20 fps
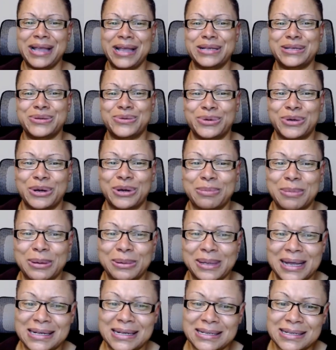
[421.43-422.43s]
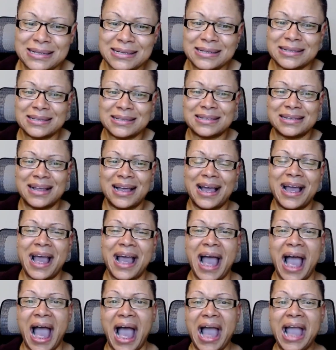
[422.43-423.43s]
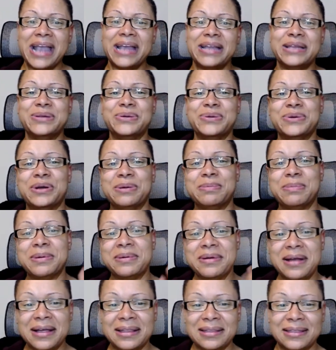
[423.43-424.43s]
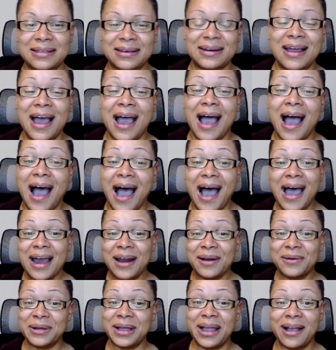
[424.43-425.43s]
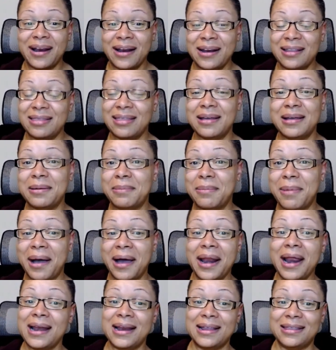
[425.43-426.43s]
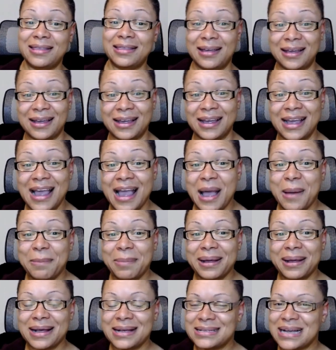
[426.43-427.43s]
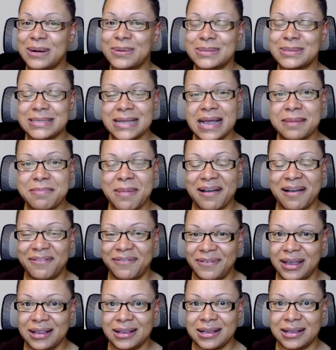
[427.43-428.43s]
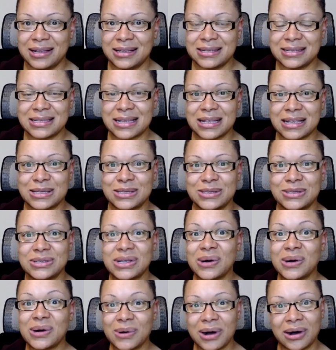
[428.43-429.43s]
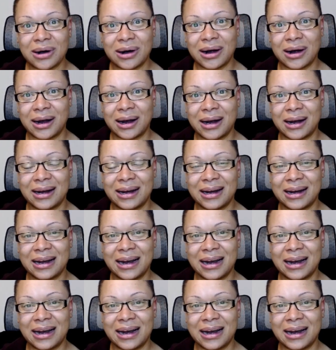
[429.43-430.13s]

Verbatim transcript: ain't doing no more lessons. I ain't doing no more nothing. I don't care anything about anything because I was in my feelings so hard.